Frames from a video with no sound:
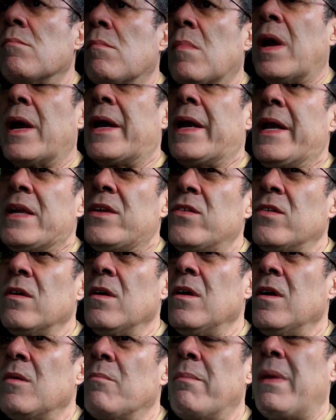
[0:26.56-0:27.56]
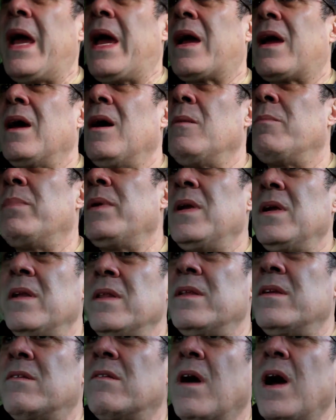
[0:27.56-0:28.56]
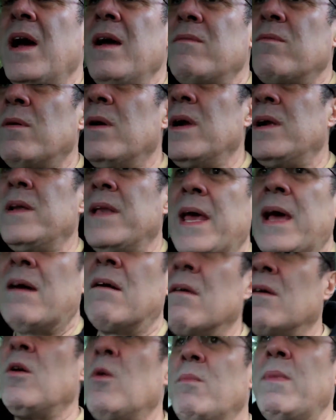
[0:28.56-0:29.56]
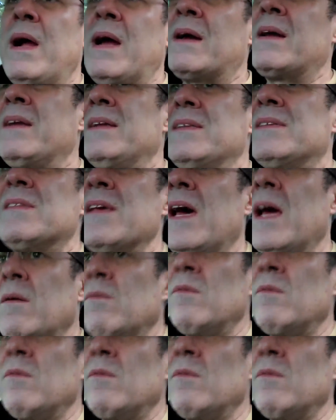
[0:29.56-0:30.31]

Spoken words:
I guess you're going to back up into the driveway now and go back inside